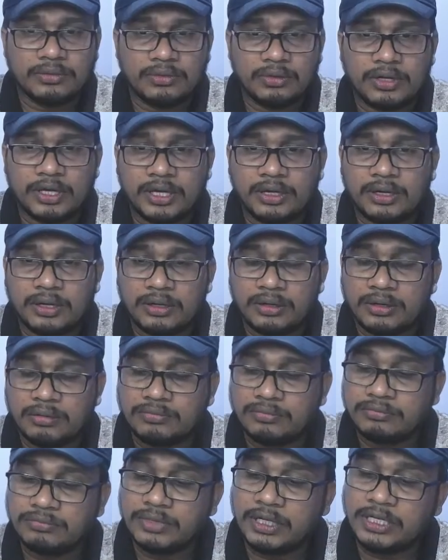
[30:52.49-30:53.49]
okay,
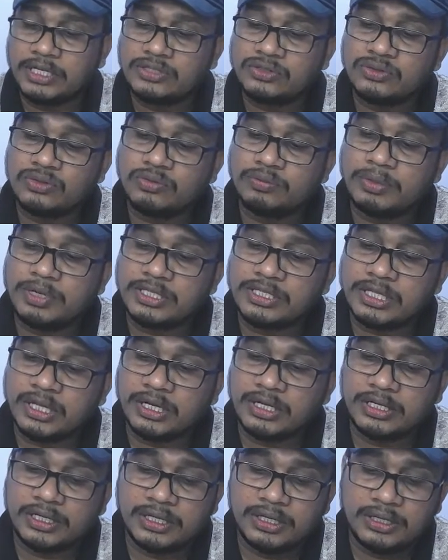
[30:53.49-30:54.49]
that is took place
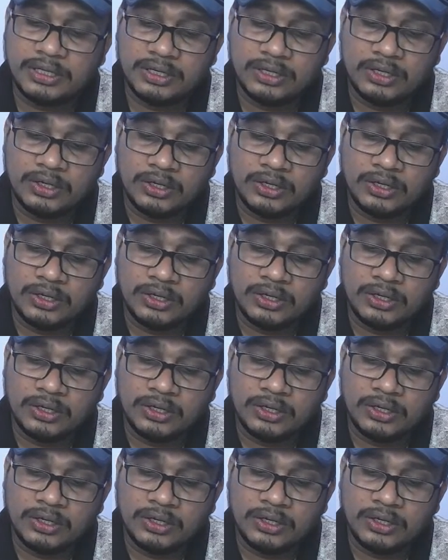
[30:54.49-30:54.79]
earlier,